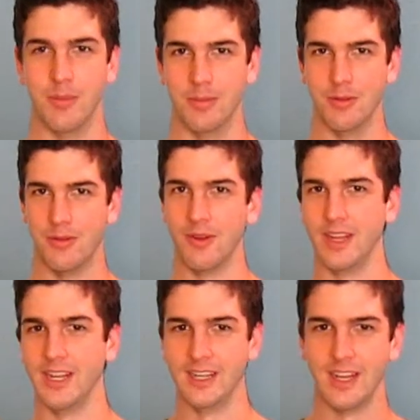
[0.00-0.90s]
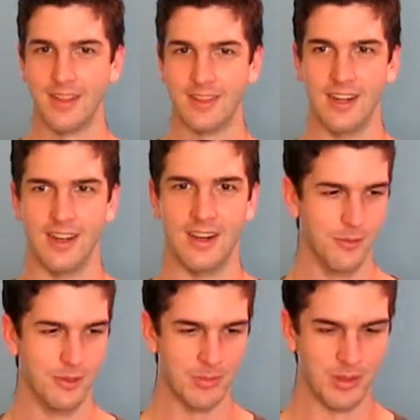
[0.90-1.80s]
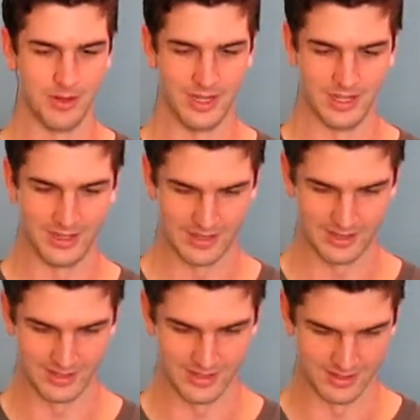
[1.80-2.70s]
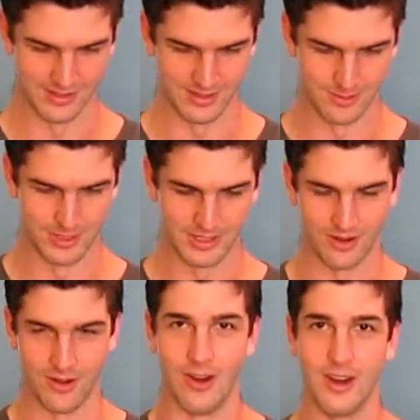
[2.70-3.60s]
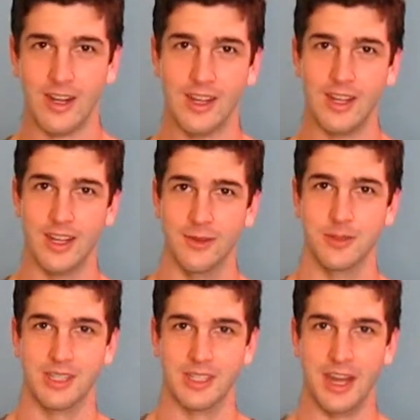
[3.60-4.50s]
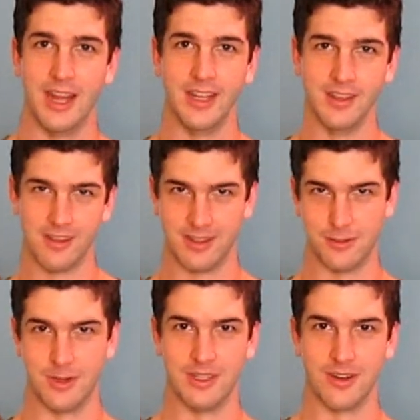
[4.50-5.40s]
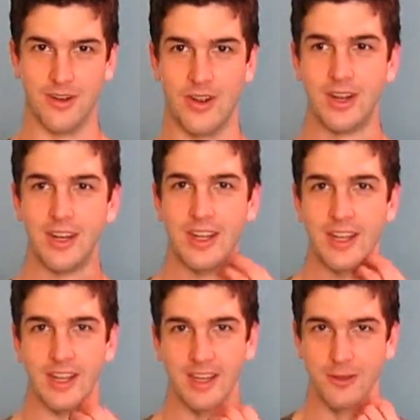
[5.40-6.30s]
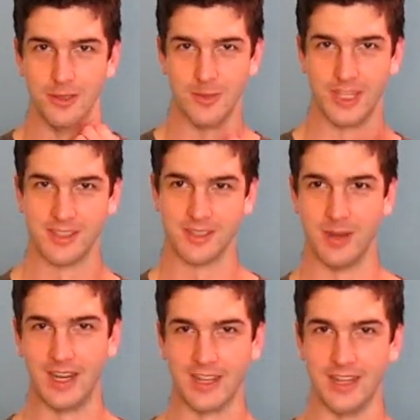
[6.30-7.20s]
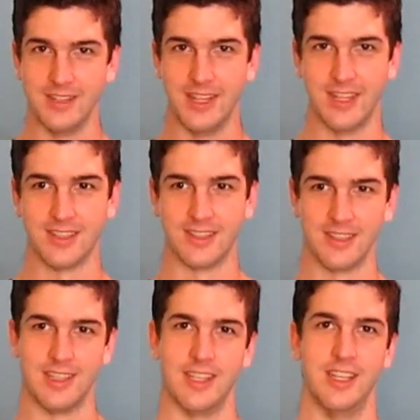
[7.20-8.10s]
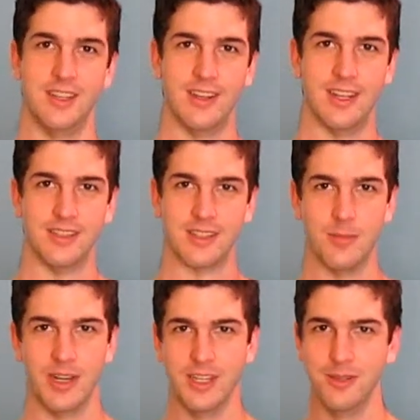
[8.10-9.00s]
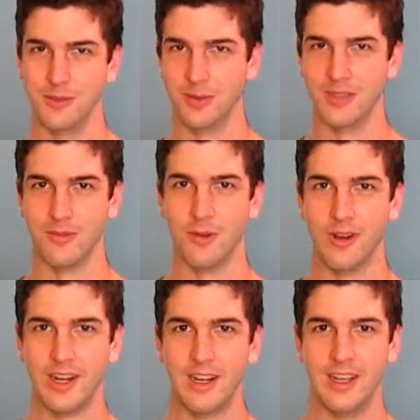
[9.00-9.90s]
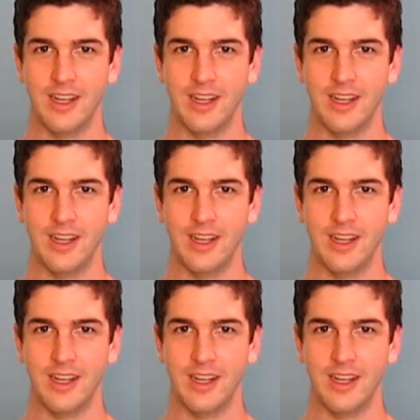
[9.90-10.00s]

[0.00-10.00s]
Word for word: But before they got there, we pulled in and saw this little red car, and there was a guy in the little red car, and he was making some eye contact, looking like he had somebody he was waiting for.